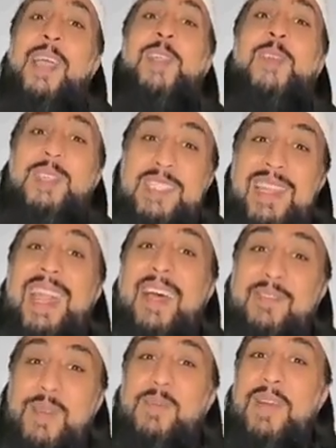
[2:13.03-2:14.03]
You still
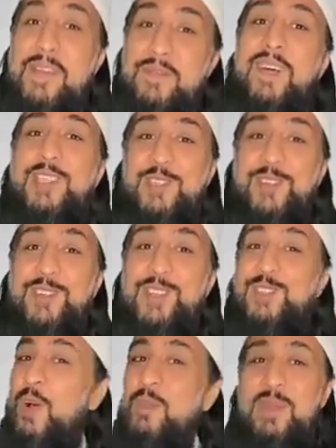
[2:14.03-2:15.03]
have to pray
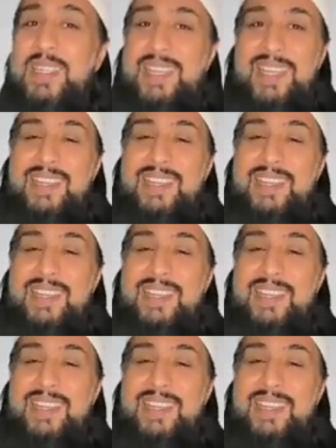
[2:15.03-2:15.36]
Fajr. Don't miss it.